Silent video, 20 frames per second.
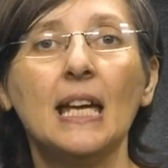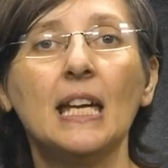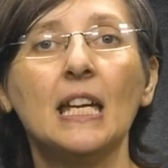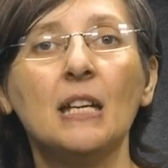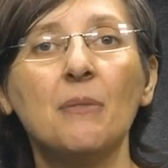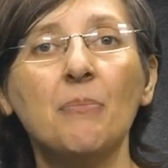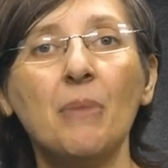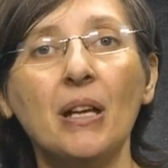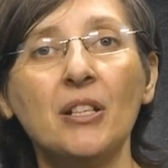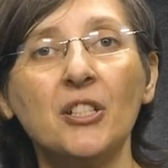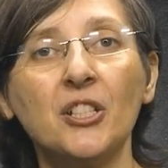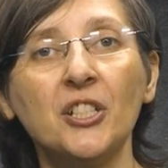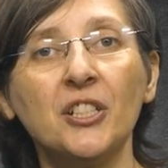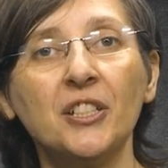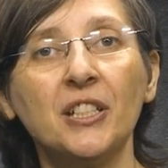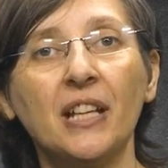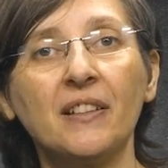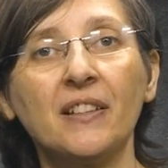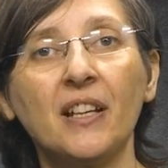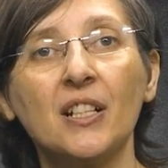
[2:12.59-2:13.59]
Imagine
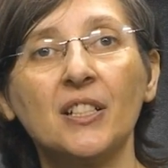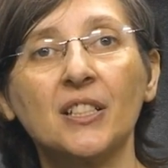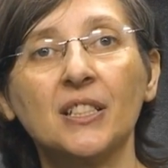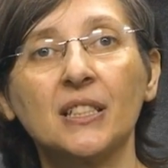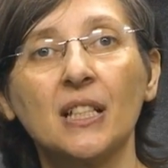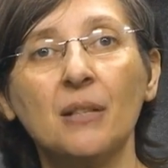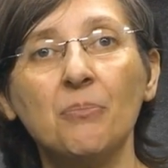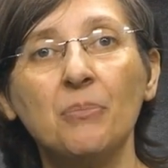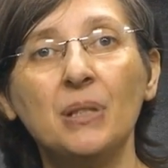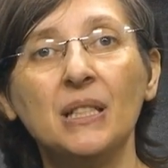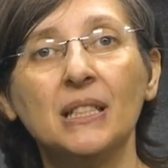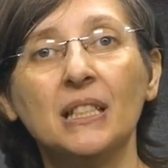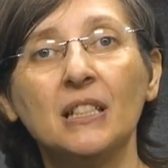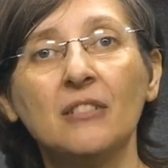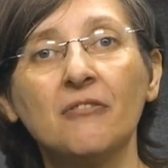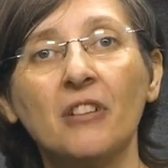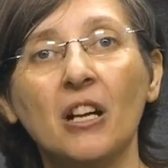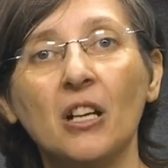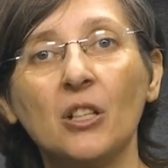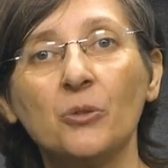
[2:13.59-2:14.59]
that there are some
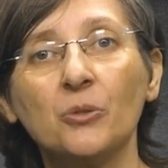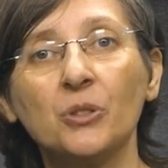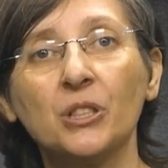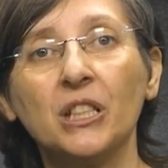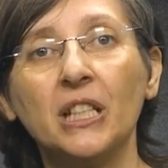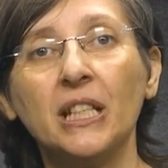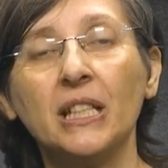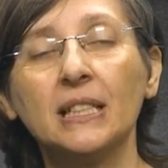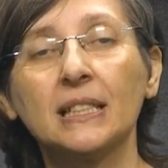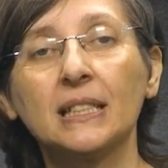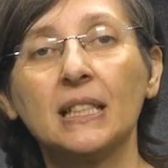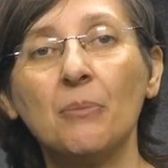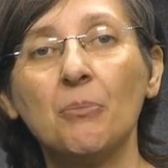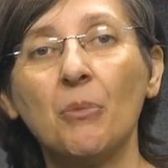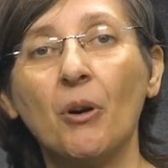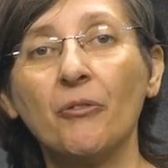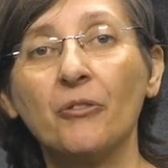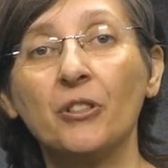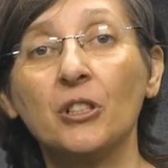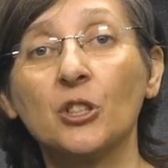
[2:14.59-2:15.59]
missing values in some
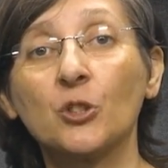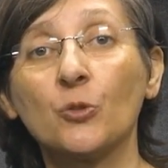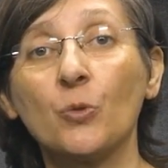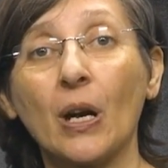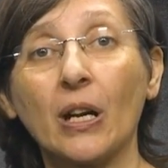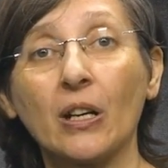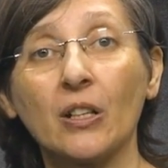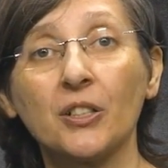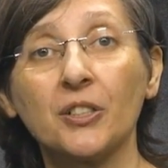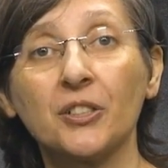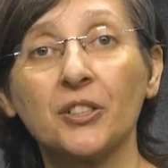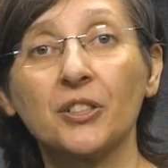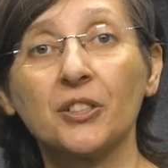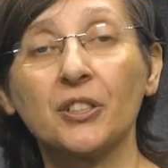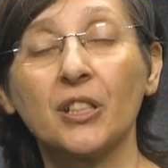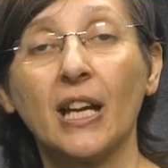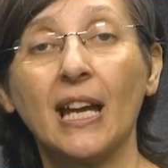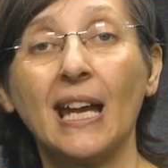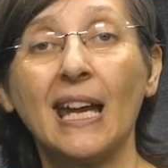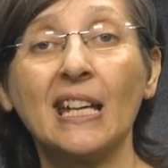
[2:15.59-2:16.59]
of its records,
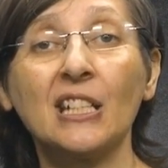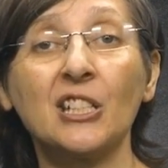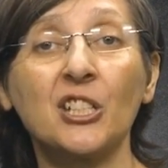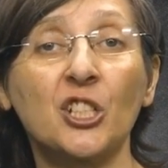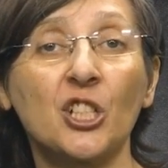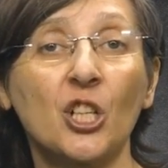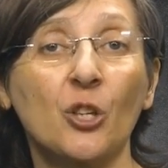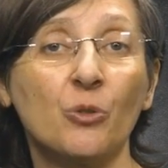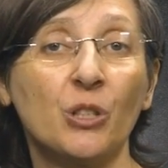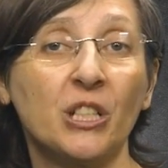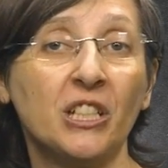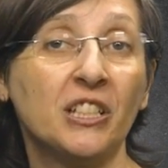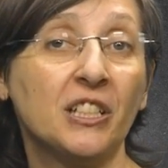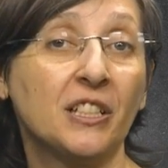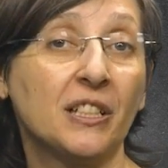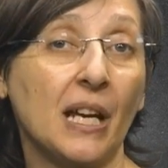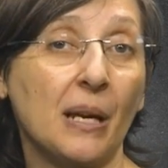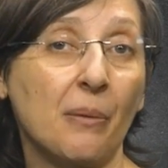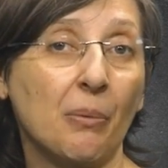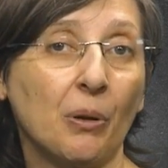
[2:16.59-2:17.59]
as shown in the
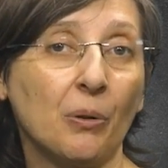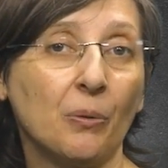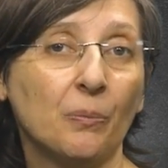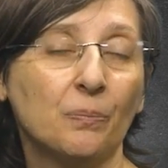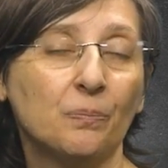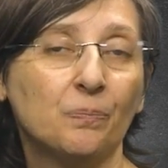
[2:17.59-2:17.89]
table.